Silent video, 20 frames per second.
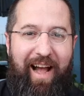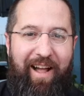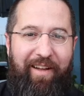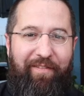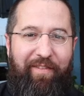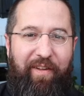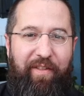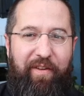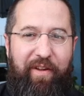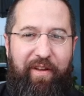
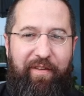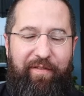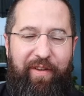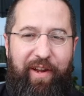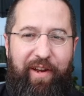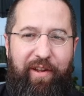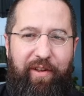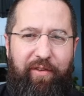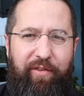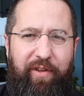Hi, Father Ian
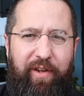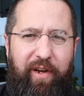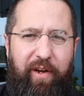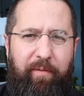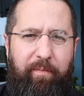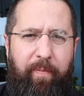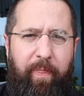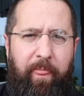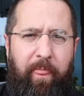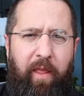Van Heusen
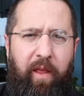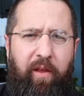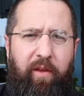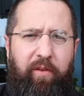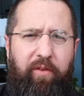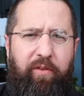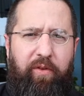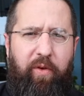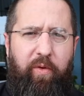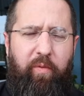here.
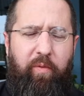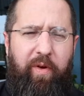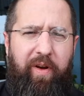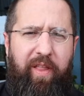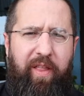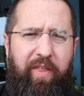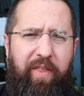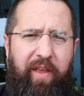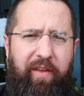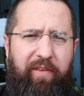So one
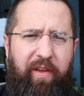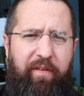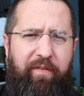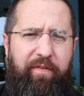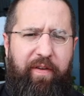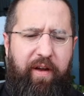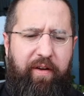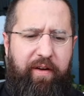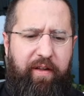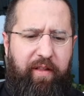of the things I've
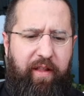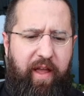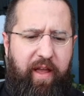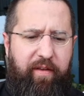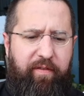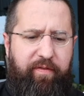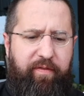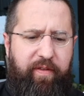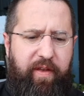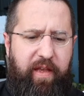found in
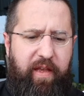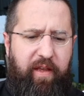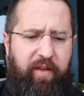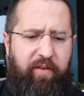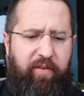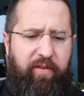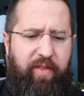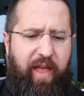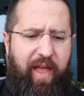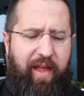life
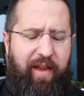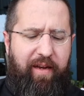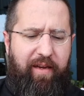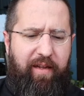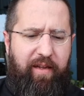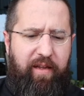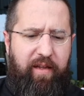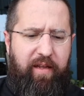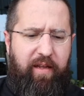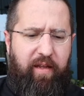is that,
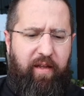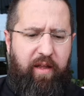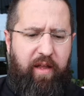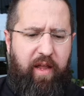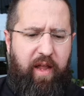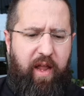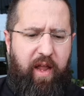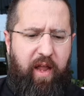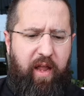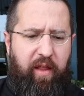
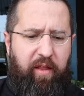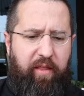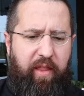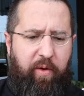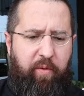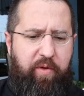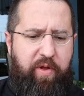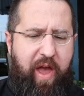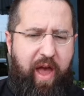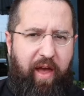
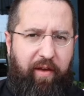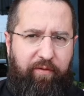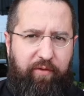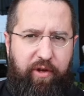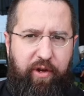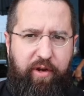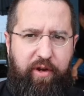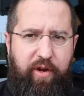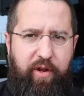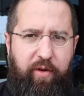like, when you have
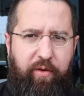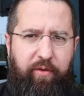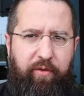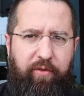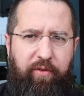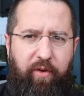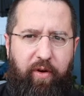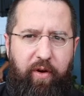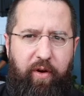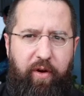good
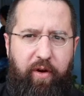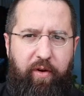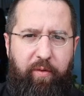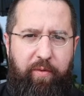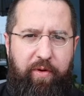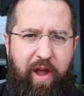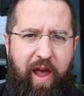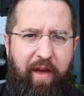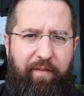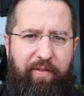news or
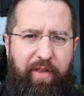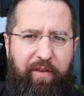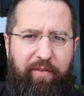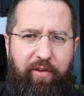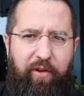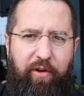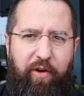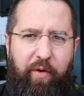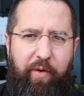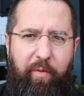when you have
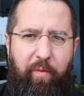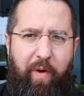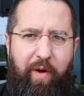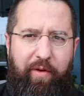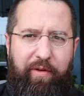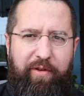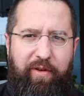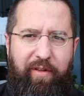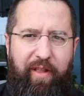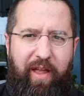things that are going
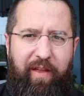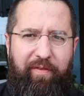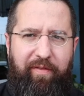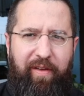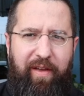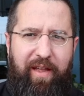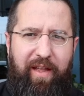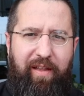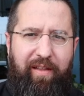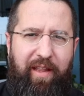well in your
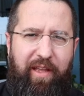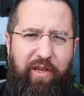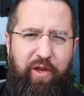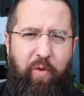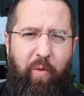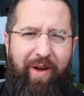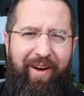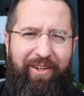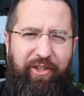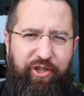life,
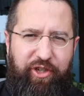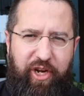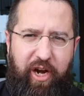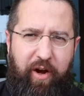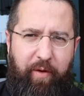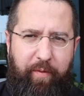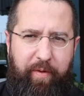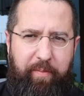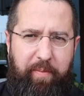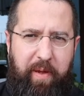like, you want to
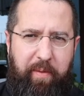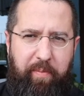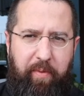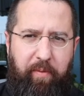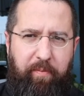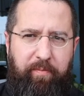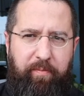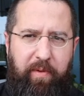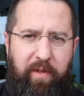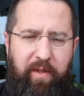share it with
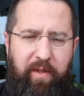people.